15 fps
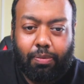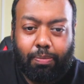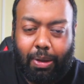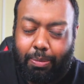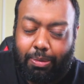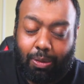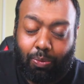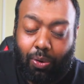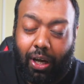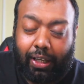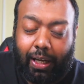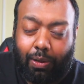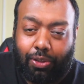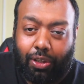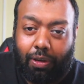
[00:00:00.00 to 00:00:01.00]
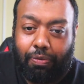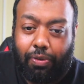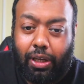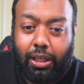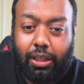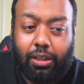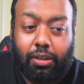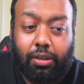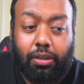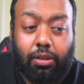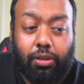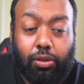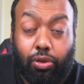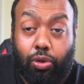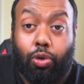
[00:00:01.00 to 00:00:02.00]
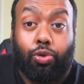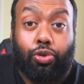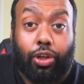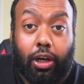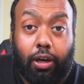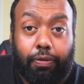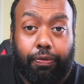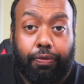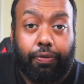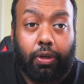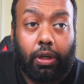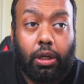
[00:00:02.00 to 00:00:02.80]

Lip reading: maybe some workout stuff in, new stuff,